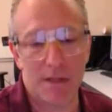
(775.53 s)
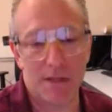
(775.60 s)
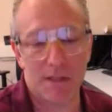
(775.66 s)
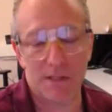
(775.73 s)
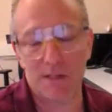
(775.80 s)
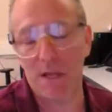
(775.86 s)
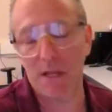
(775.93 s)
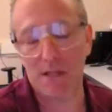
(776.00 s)

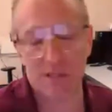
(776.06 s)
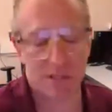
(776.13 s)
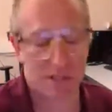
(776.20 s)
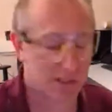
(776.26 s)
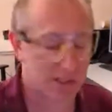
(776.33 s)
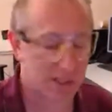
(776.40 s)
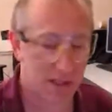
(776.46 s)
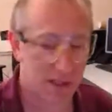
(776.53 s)
it's,
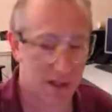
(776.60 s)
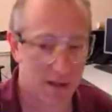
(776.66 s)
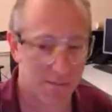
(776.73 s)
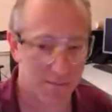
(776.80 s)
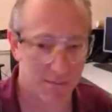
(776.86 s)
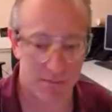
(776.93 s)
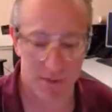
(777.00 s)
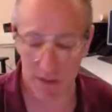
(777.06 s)
it's just a,
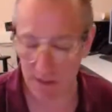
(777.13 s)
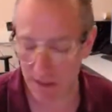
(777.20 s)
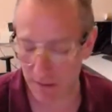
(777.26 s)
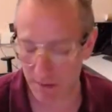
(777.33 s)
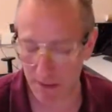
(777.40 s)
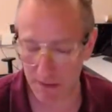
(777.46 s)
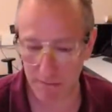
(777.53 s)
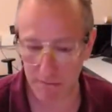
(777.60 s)
a, a,
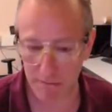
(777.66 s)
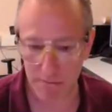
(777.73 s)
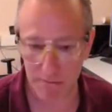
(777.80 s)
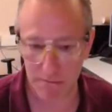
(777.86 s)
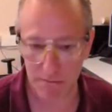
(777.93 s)
little bit,